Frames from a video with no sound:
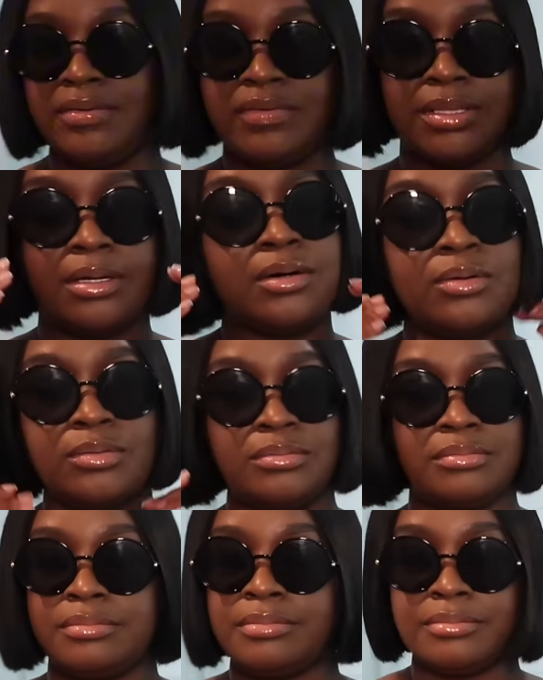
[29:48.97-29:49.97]
even though
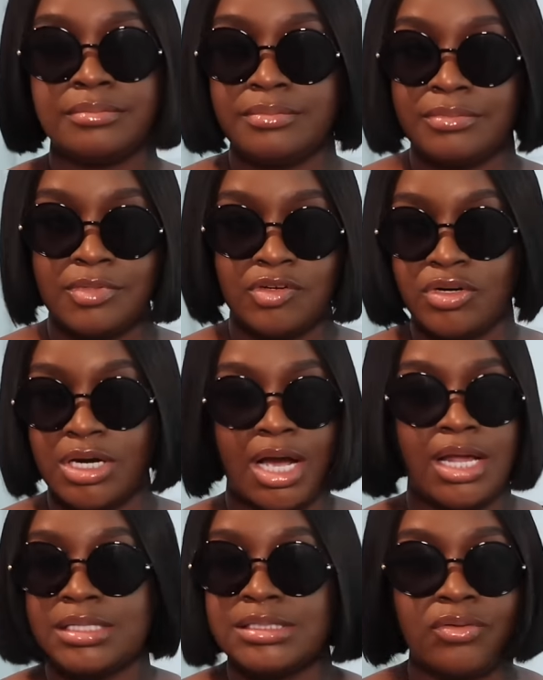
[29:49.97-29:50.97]

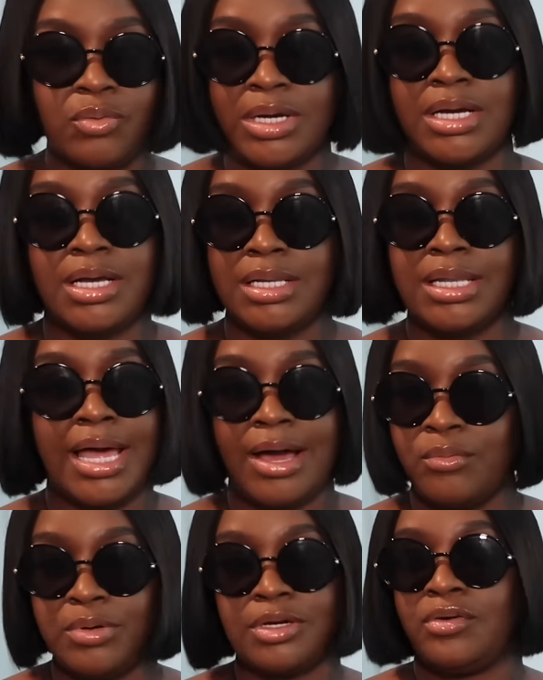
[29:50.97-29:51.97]
regardless of what color, I
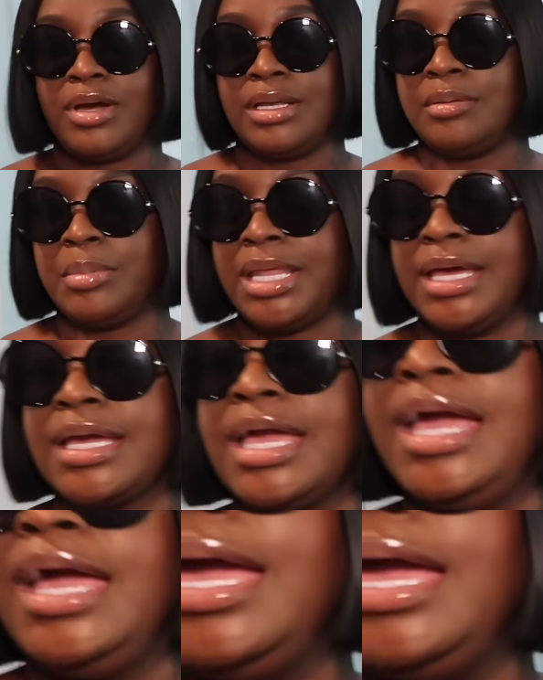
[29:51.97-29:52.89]
would have grabbed the black.